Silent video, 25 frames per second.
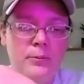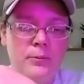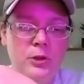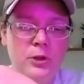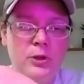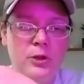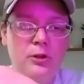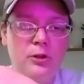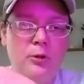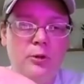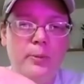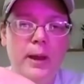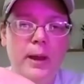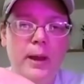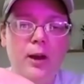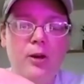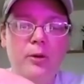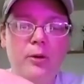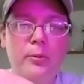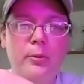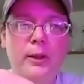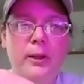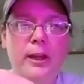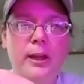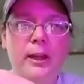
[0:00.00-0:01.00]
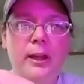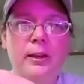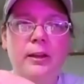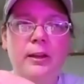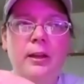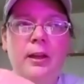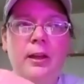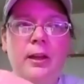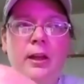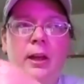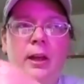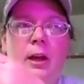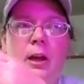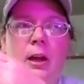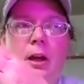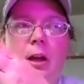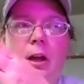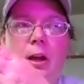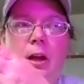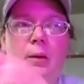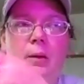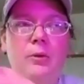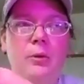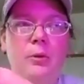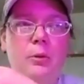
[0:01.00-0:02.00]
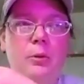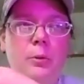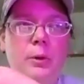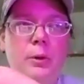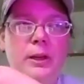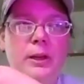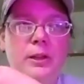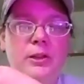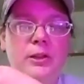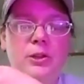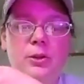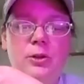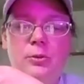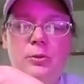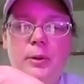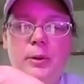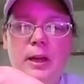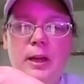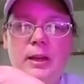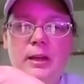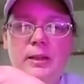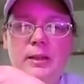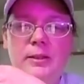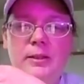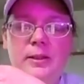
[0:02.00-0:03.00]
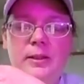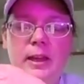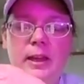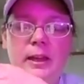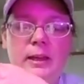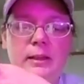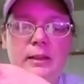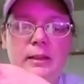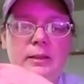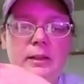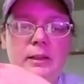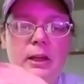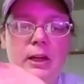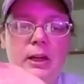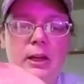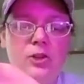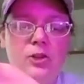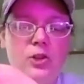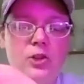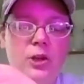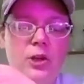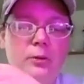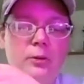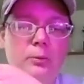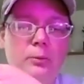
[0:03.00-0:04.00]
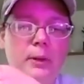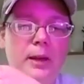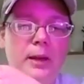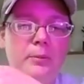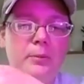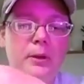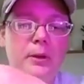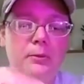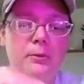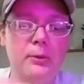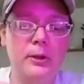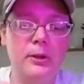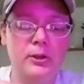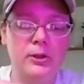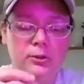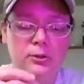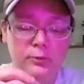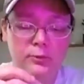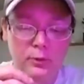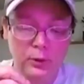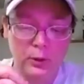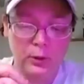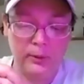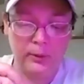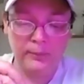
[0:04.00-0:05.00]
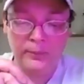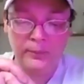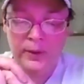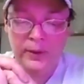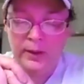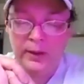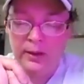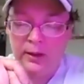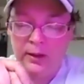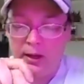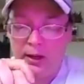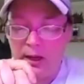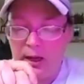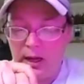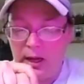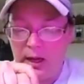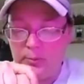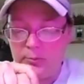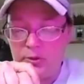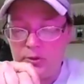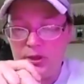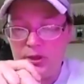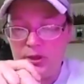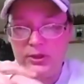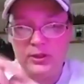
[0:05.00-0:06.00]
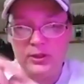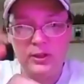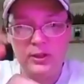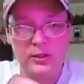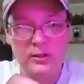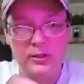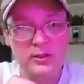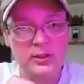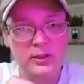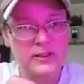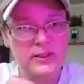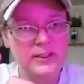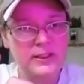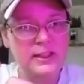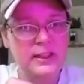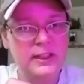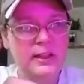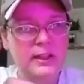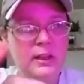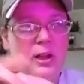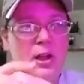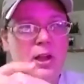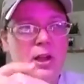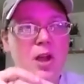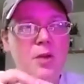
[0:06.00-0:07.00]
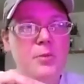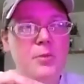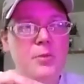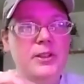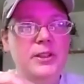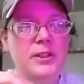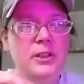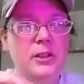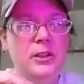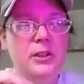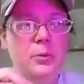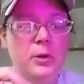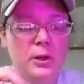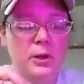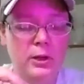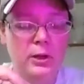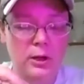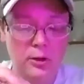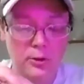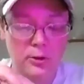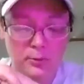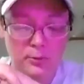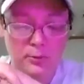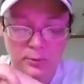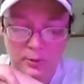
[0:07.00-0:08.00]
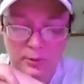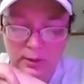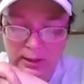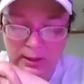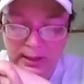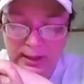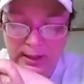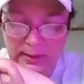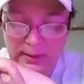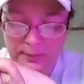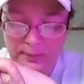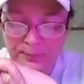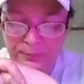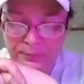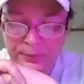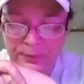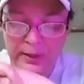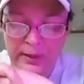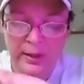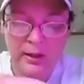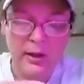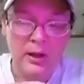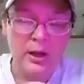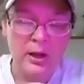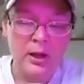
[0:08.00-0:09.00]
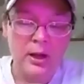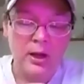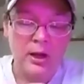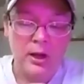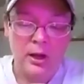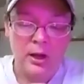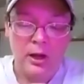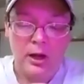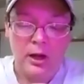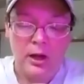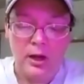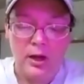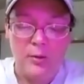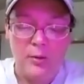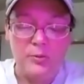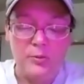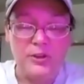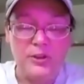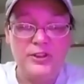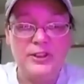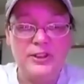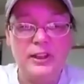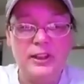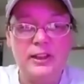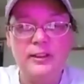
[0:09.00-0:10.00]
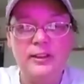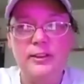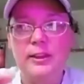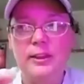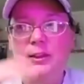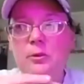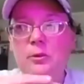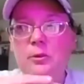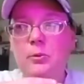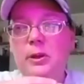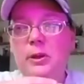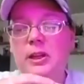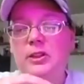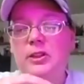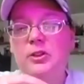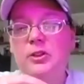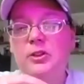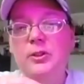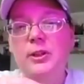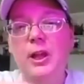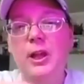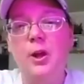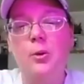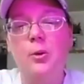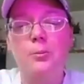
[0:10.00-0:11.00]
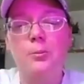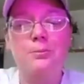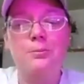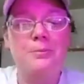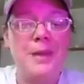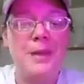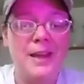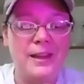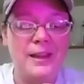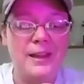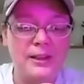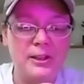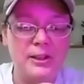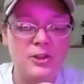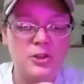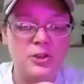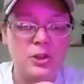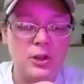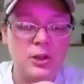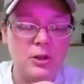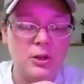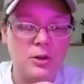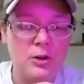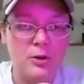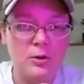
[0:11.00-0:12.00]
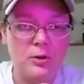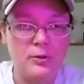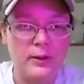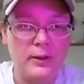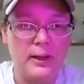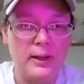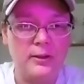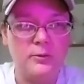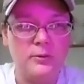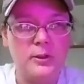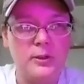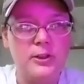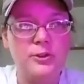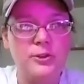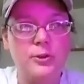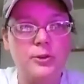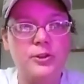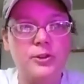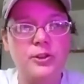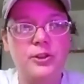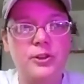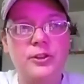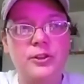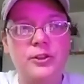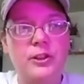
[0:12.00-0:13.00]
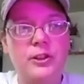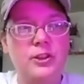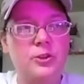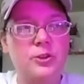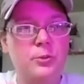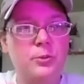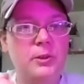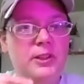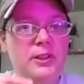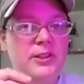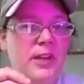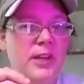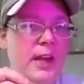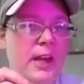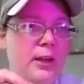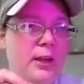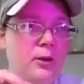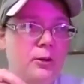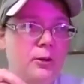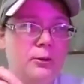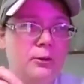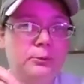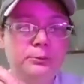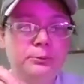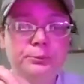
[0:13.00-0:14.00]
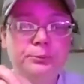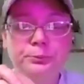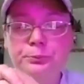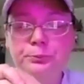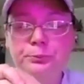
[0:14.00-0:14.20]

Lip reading: Nuclear Power Plant, the wind turbines, and John Redmond Reservoir. Just stick it in comments that you want to go, okay? The second thing that we can do to help manage our land resources is recycle.